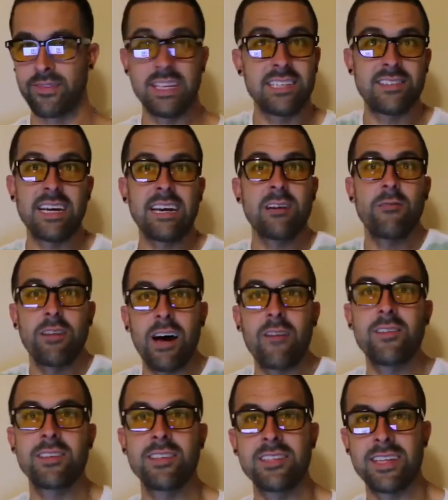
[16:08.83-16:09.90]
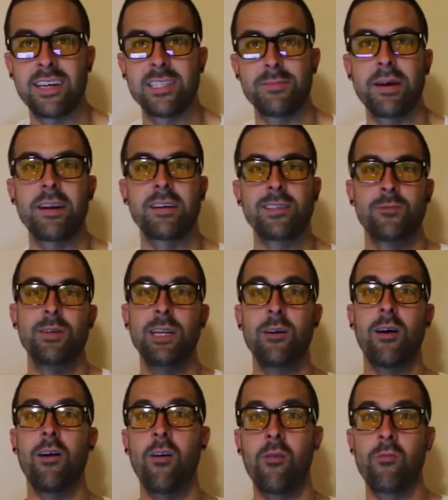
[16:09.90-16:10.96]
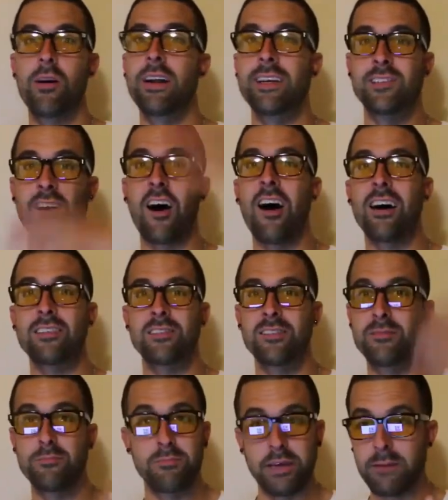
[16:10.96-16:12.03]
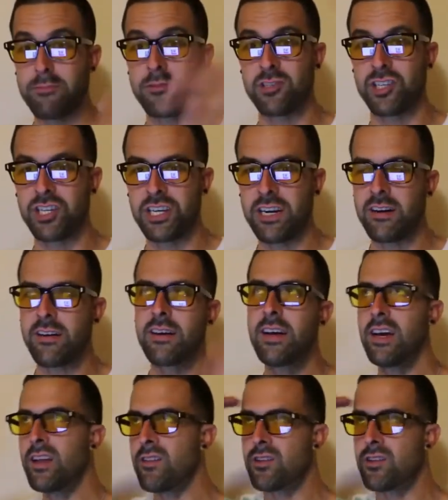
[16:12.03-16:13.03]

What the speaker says: The second one obviously sounds better, because we know a home run is awesome. People cheer.